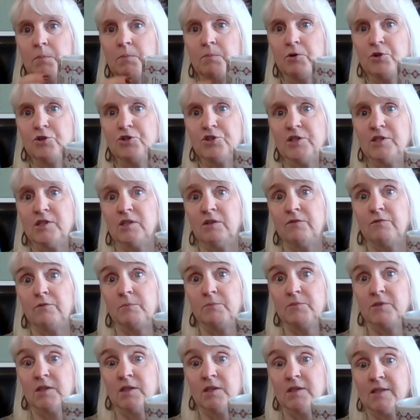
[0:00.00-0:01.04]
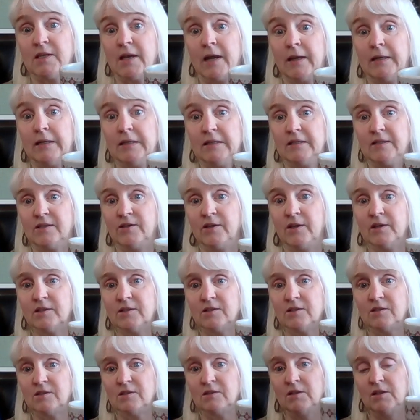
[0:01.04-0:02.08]
purchased it from Society
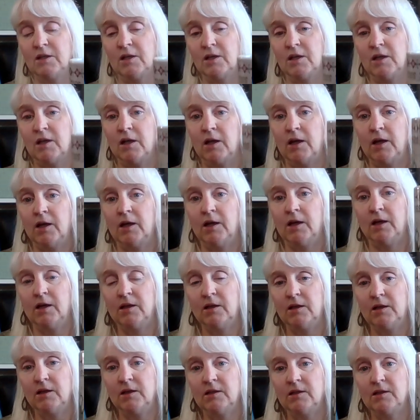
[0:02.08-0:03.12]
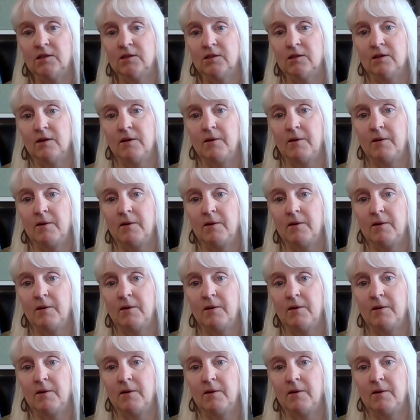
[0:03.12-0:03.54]
6, and it's